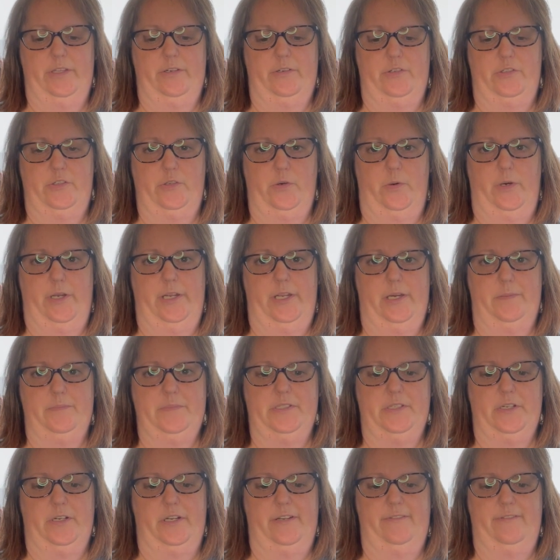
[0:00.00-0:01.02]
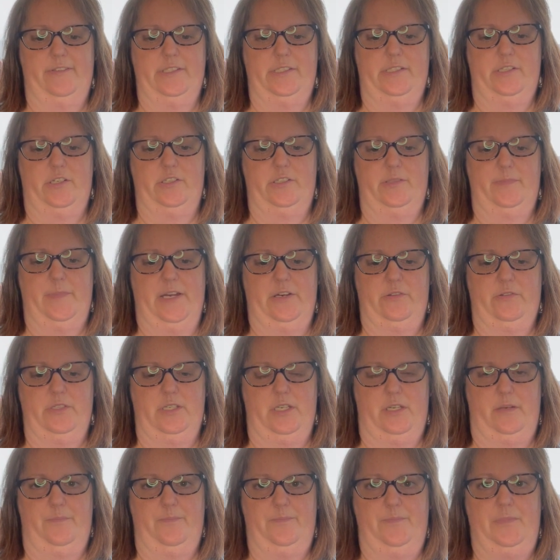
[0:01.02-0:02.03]
her toy. I'm sorry if it starts
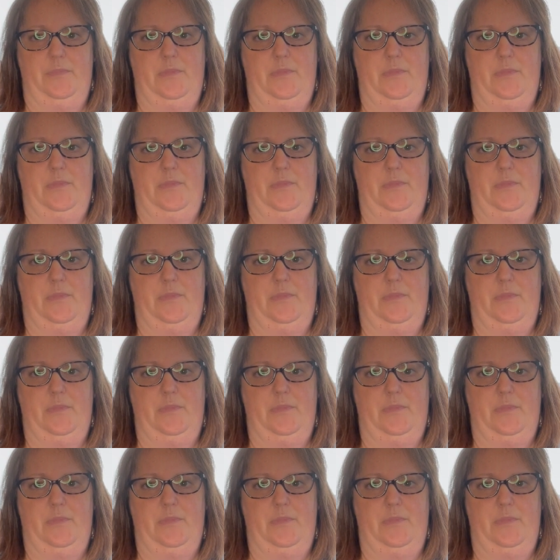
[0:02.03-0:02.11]
bouncing.